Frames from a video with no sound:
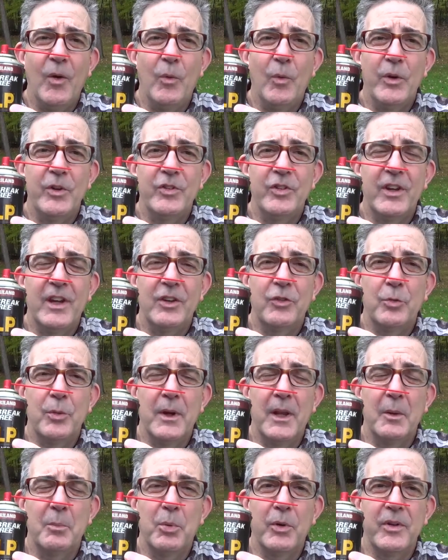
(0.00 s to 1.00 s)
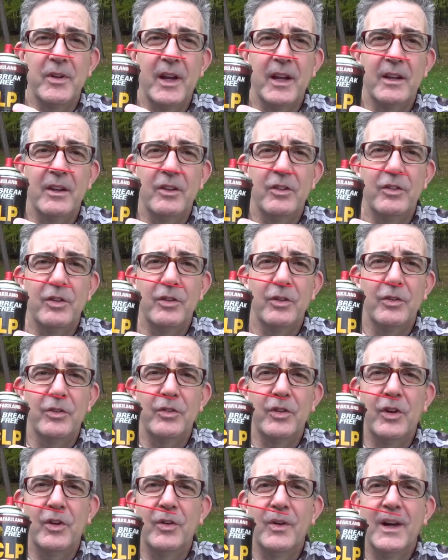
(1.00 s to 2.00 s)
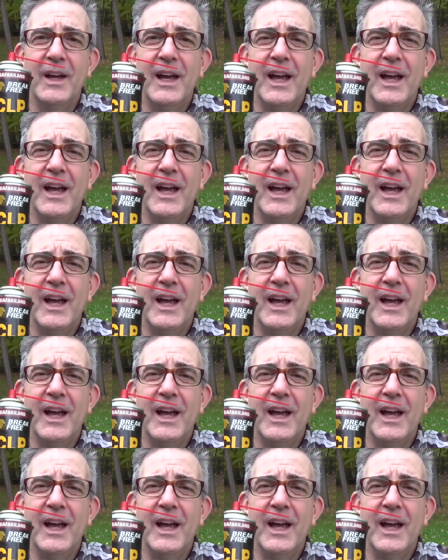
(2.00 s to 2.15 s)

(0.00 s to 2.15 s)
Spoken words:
which gets rid of the protectant too. So